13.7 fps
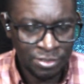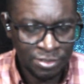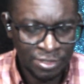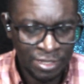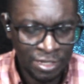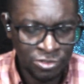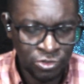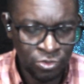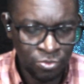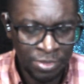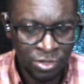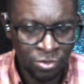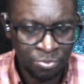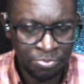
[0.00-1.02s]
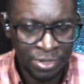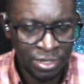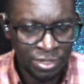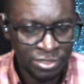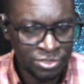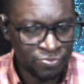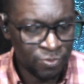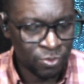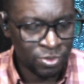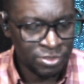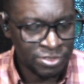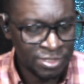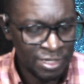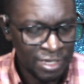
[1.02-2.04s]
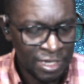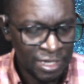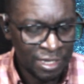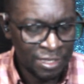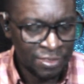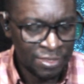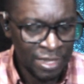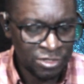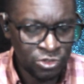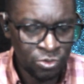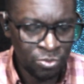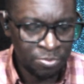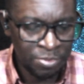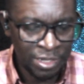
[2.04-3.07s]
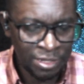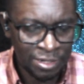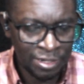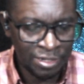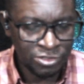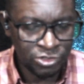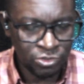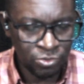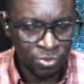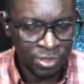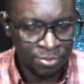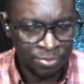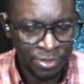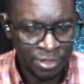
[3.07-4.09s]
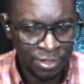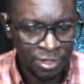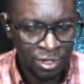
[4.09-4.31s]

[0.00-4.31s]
that you may obey his voice, and that you may cling to him,